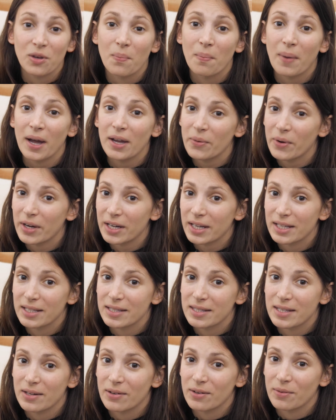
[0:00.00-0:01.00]
you might want to
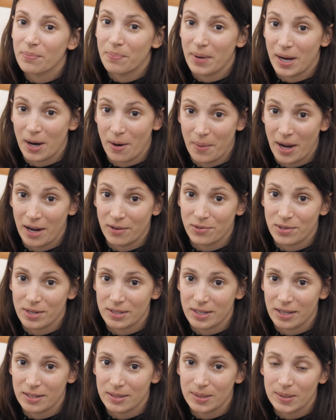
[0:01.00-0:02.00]
consider Bear
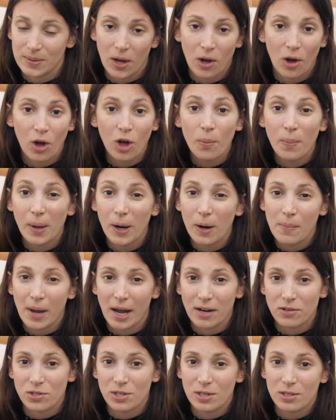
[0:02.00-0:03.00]
mattresses. All Bear
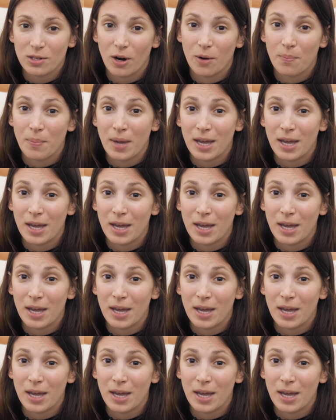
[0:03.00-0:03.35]
mattresses are